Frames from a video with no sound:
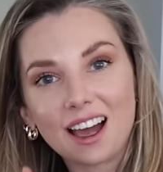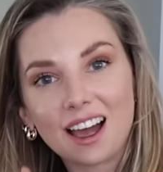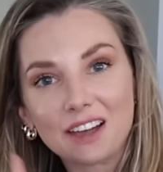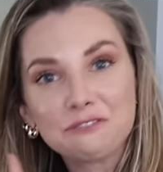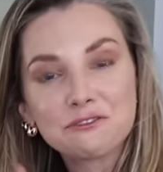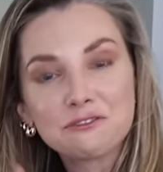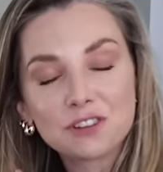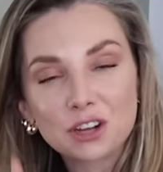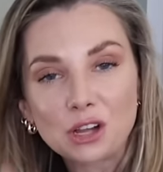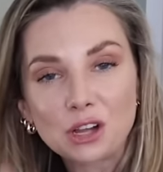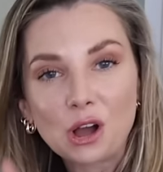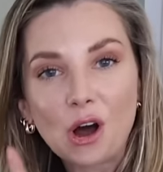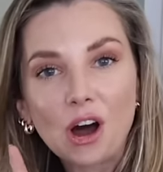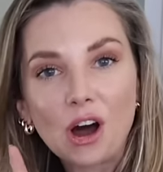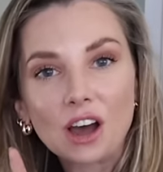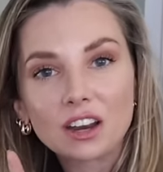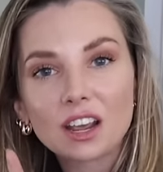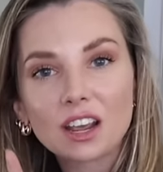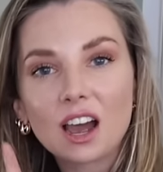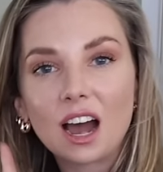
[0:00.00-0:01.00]
I
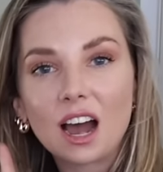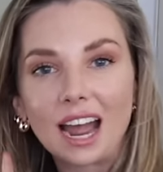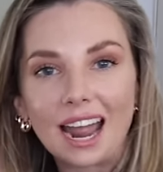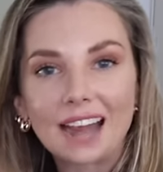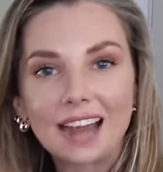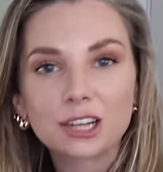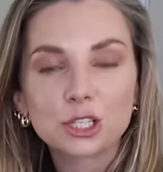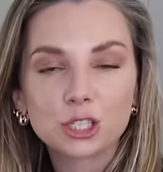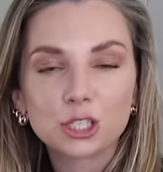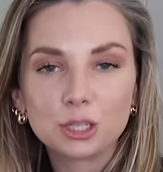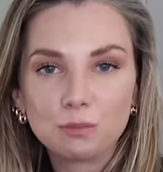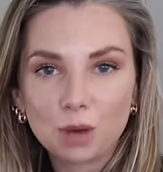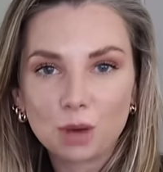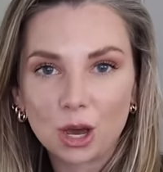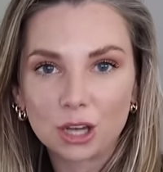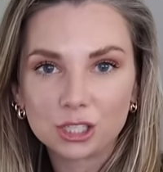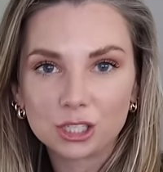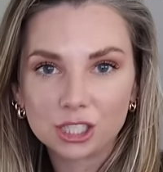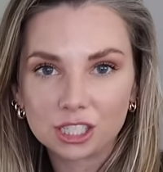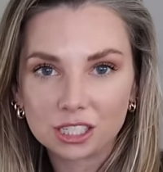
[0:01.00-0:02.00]
forgot. I actually
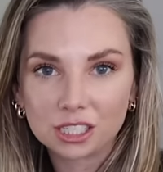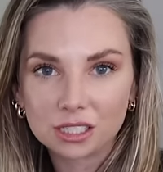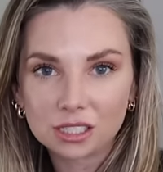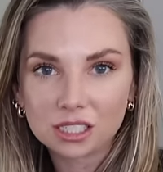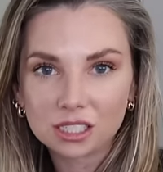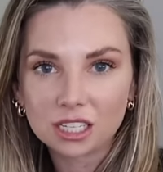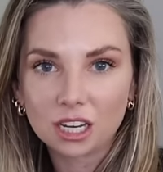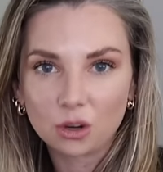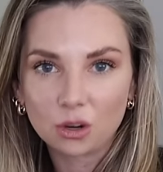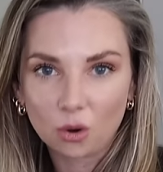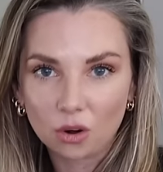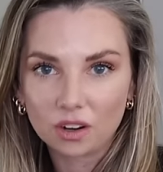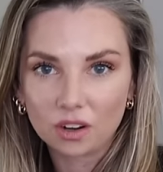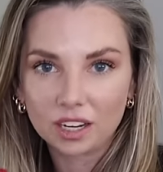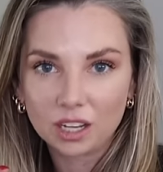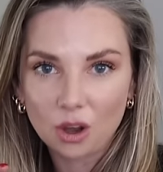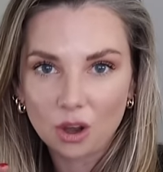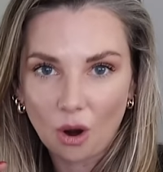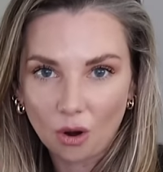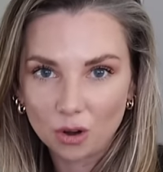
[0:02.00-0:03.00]
purchased an
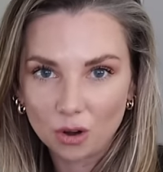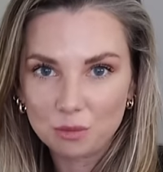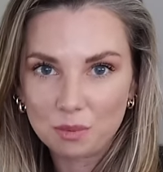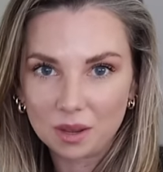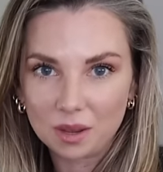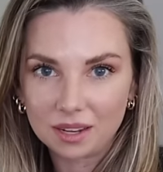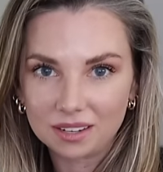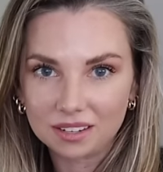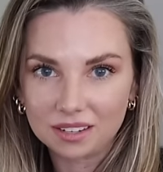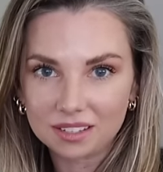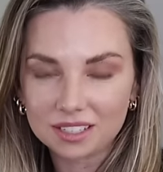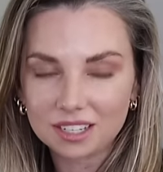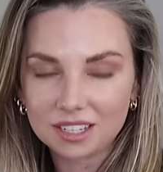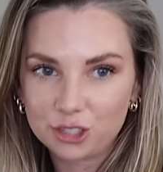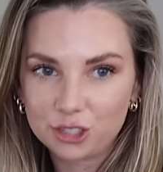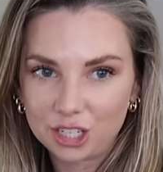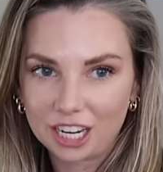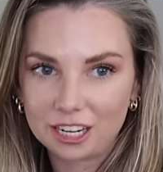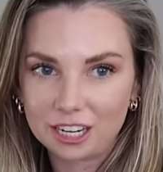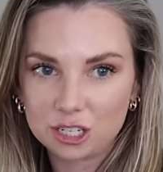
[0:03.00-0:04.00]
already opened
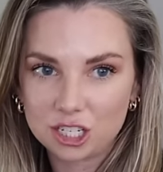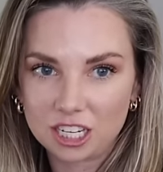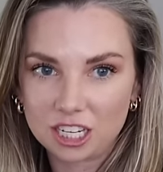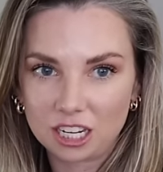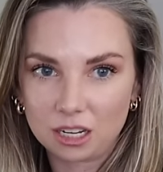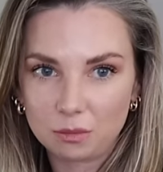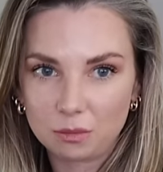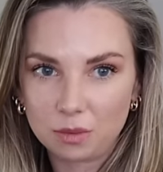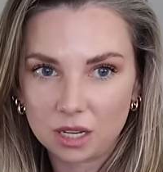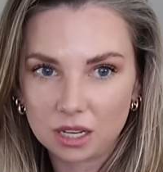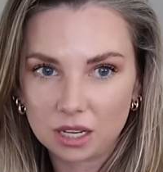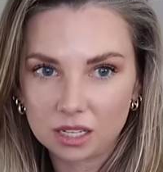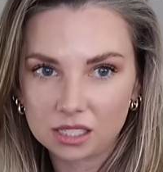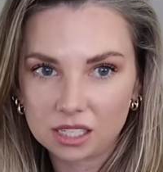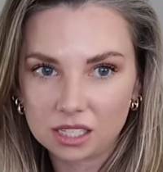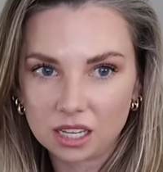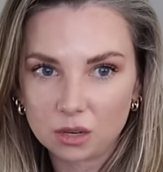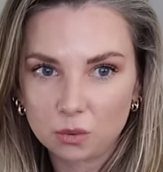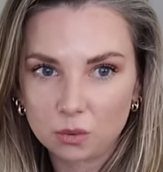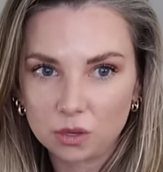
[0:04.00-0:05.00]
GHD
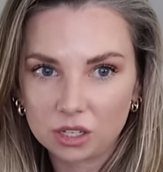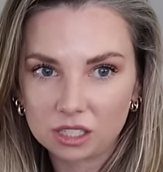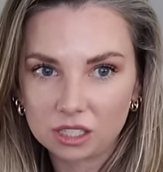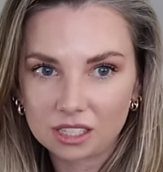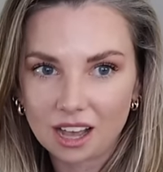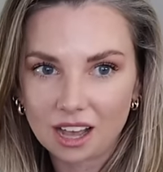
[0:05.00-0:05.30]
because it was